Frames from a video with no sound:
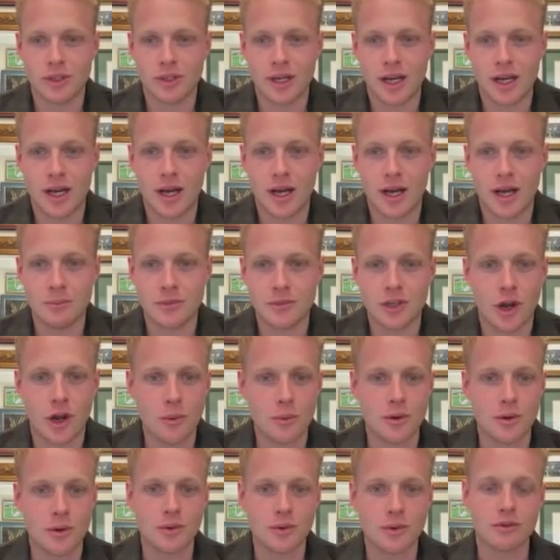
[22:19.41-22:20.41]

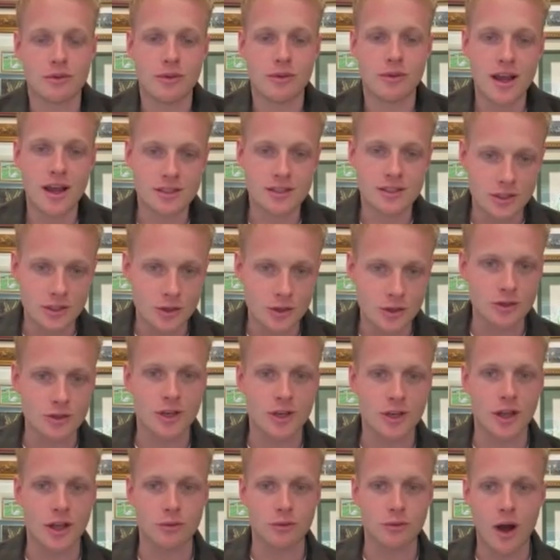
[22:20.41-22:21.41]
With Racing New
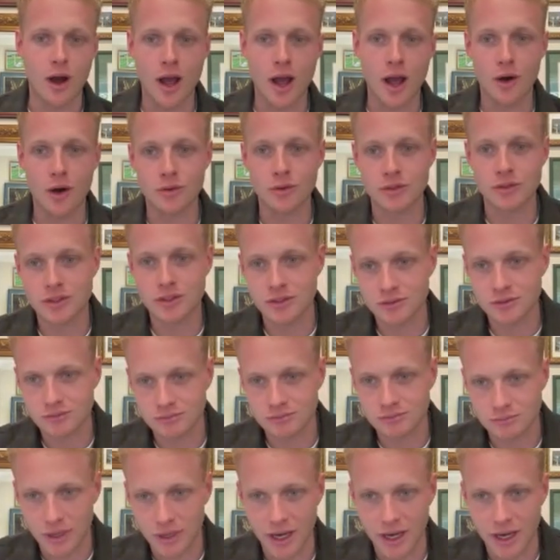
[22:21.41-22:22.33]
South Wales,